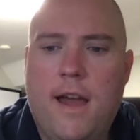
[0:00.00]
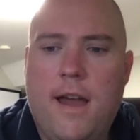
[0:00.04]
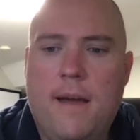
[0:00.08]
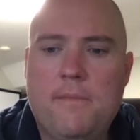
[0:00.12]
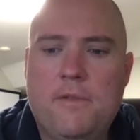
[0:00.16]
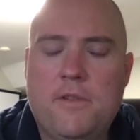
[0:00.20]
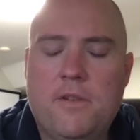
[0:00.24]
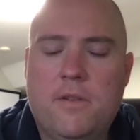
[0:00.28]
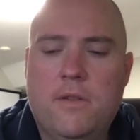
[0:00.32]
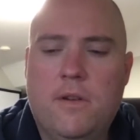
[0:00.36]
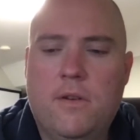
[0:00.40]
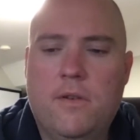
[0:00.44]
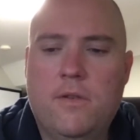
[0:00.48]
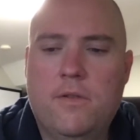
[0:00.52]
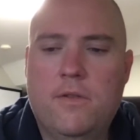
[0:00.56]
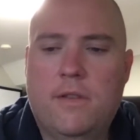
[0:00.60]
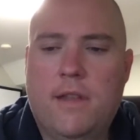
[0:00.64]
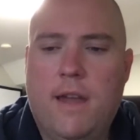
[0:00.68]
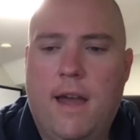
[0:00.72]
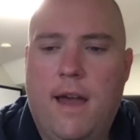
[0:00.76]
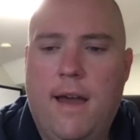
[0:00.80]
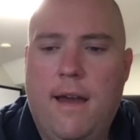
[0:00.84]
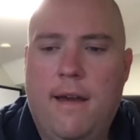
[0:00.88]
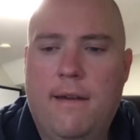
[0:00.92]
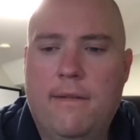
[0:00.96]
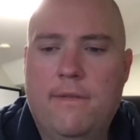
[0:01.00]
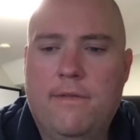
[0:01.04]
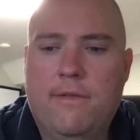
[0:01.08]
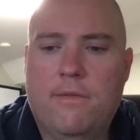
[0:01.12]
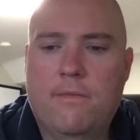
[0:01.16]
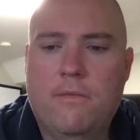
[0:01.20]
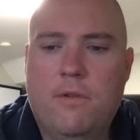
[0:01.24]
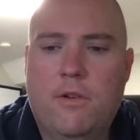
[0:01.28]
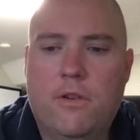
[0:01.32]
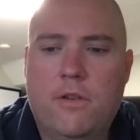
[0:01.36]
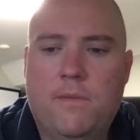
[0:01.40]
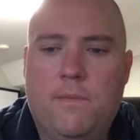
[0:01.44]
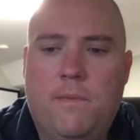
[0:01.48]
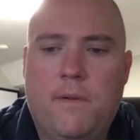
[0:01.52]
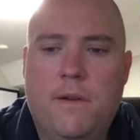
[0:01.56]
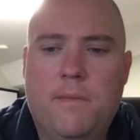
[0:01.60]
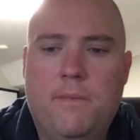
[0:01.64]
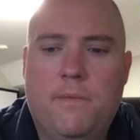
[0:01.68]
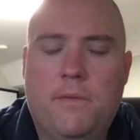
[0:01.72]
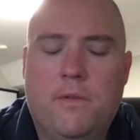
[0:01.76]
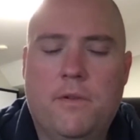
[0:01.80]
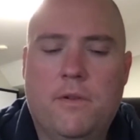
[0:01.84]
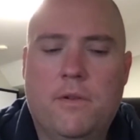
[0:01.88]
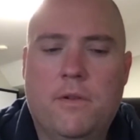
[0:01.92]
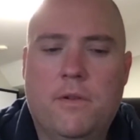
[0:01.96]
Normal times on those
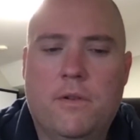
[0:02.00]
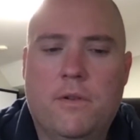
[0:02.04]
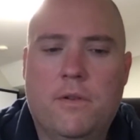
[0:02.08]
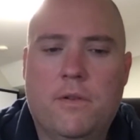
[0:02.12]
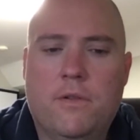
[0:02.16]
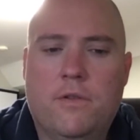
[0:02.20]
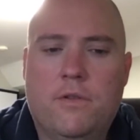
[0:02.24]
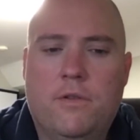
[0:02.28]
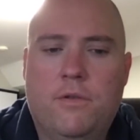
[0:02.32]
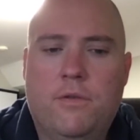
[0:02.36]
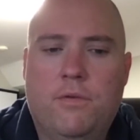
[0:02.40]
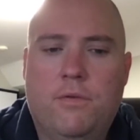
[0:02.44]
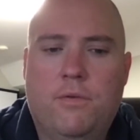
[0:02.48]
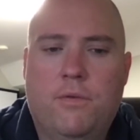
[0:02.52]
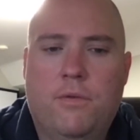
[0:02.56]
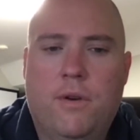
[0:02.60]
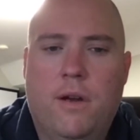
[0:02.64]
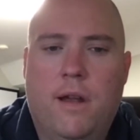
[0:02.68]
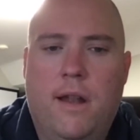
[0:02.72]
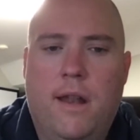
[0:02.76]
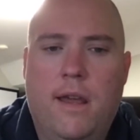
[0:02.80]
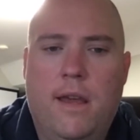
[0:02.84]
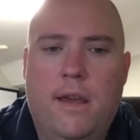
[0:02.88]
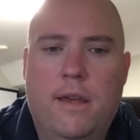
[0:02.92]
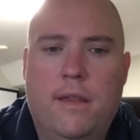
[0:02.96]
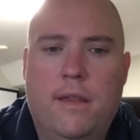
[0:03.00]
dives for most people,